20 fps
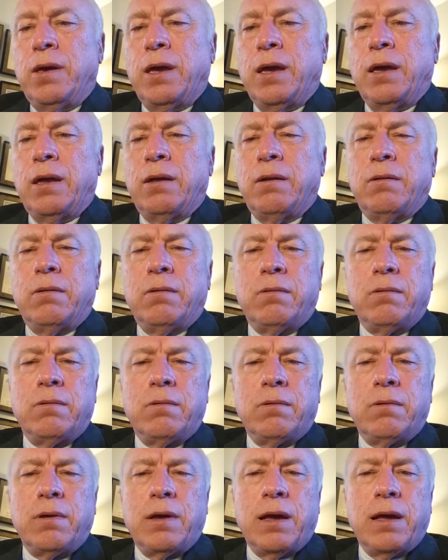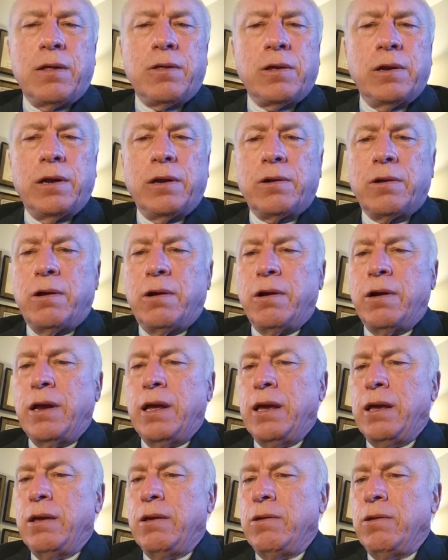And as an
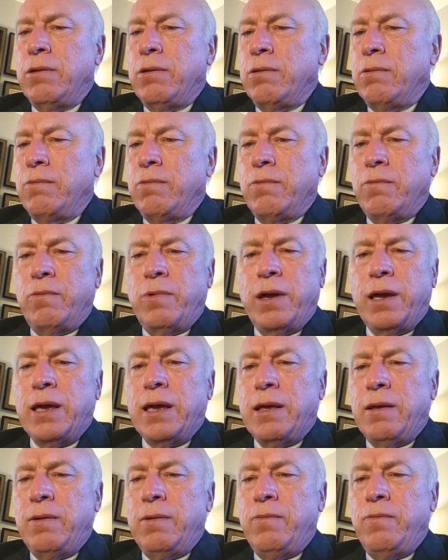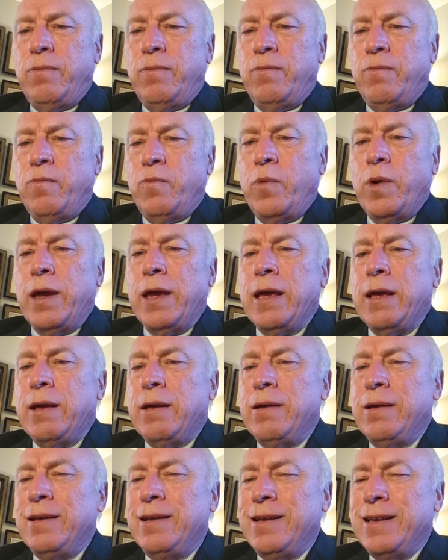attorney, we
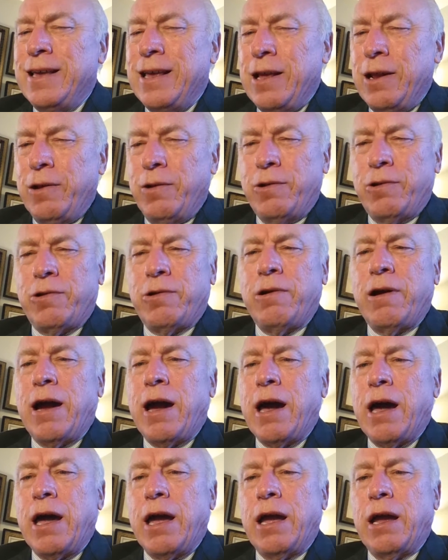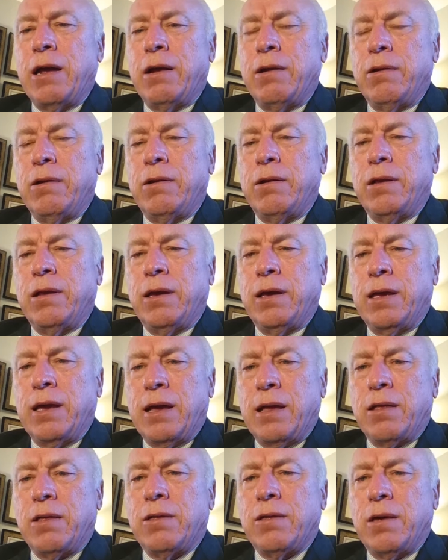can try to
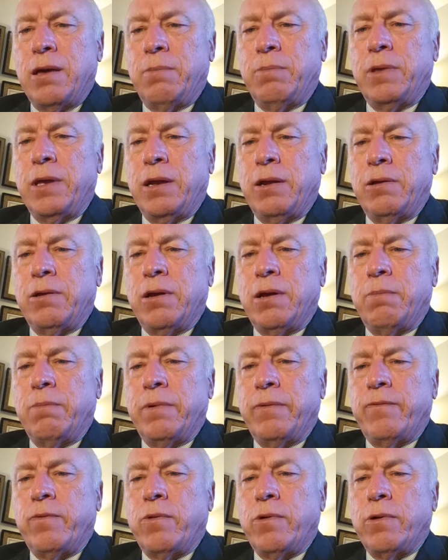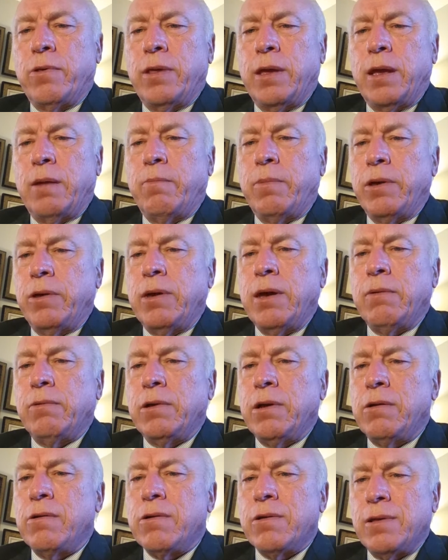get something done before then, but you have
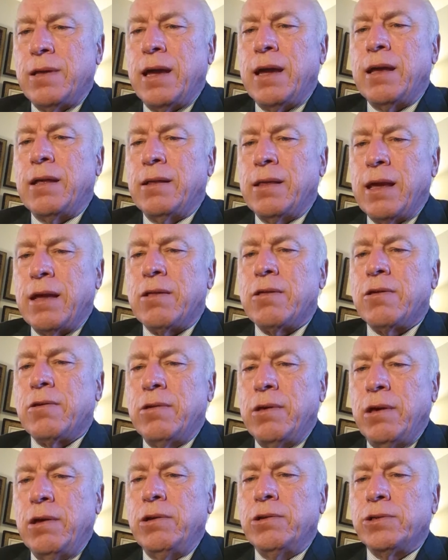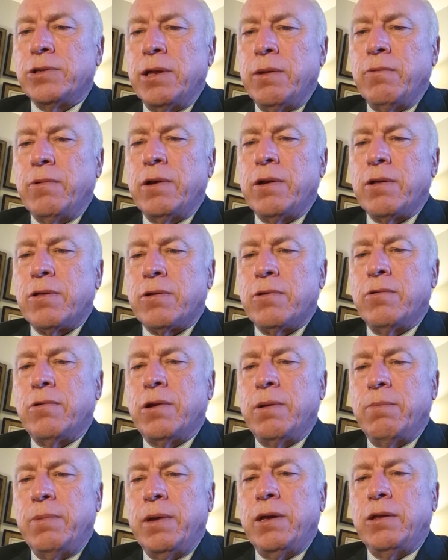to understand that's usually what it's
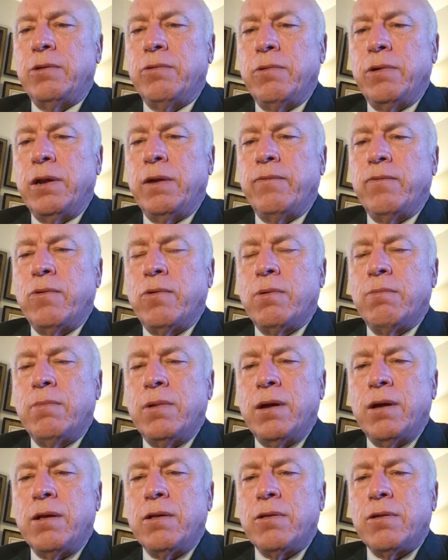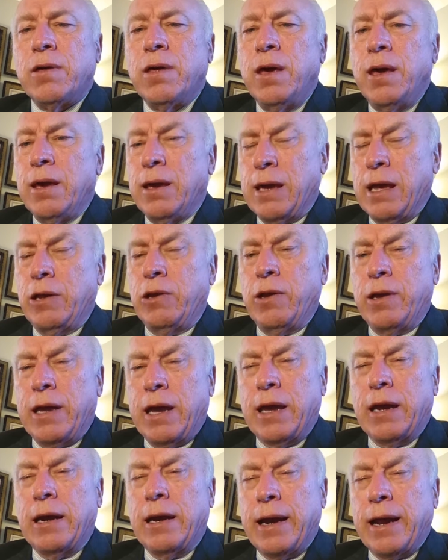going to be, 24 months. Can you
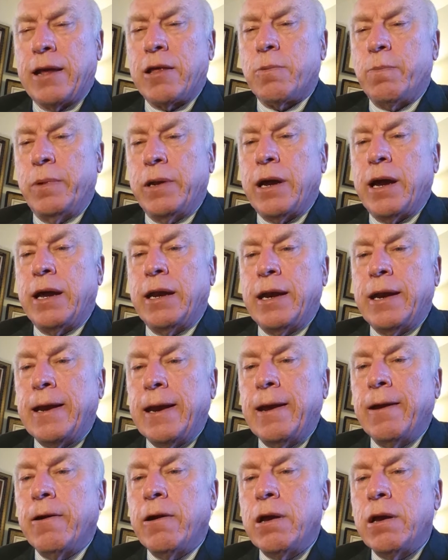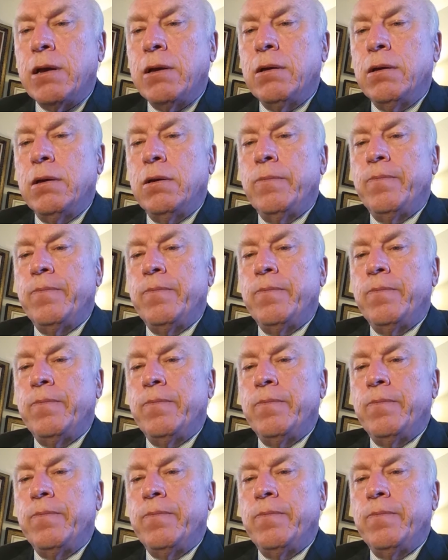get an expedited hearing?